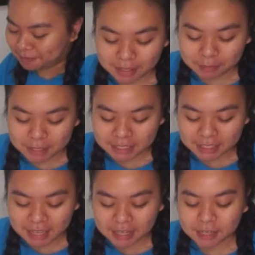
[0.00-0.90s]

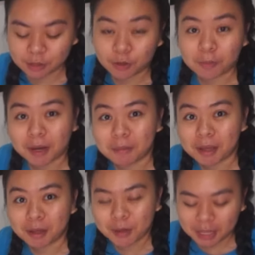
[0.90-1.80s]
Bilisan natin to para
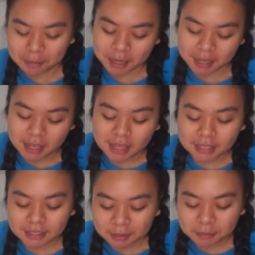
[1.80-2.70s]
magawa namin.
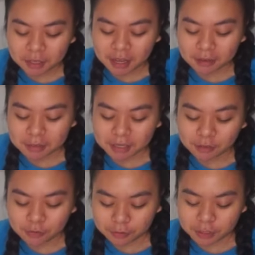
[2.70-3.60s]
Saan pa nakakabili
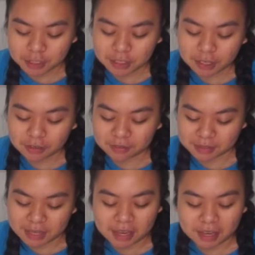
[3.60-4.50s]
ng floating shelf?
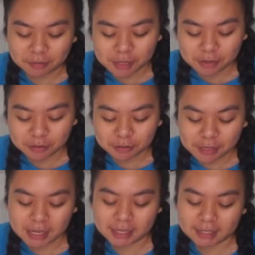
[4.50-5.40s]
Sa Wilcon
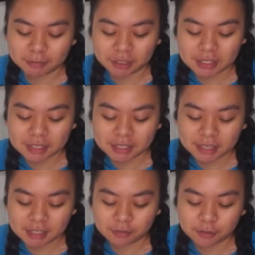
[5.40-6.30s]
ulit. What is the
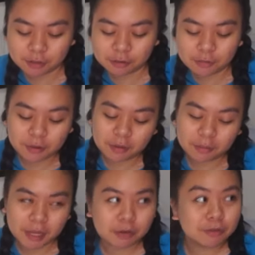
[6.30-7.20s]
size of your room? Oh,
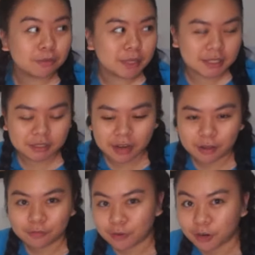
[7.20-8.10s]
my room is
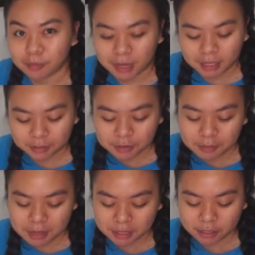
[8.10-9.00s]
around 4 by
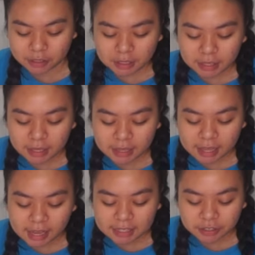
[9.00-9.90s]
3 meters. And
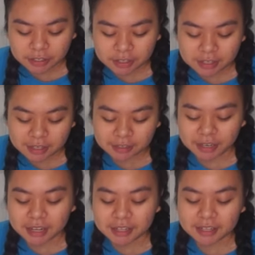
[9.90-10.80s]
last, Arki here.
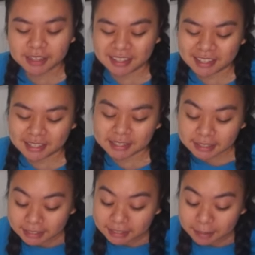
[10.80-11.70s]
Any thesis
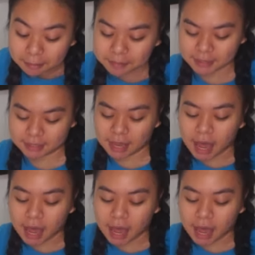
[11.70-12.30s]
tips?